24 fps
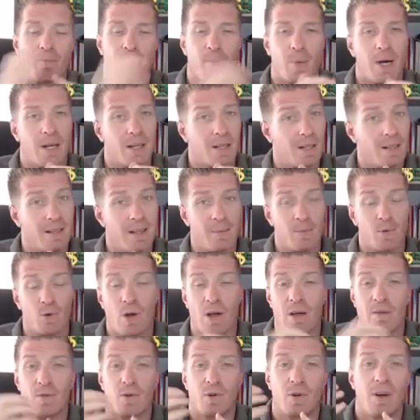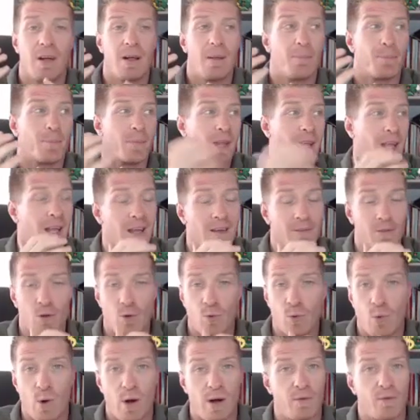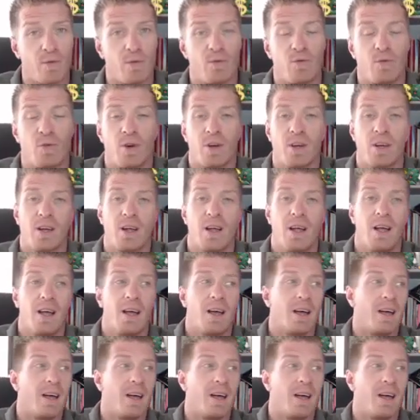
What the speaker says: bundle them together, give them away for free.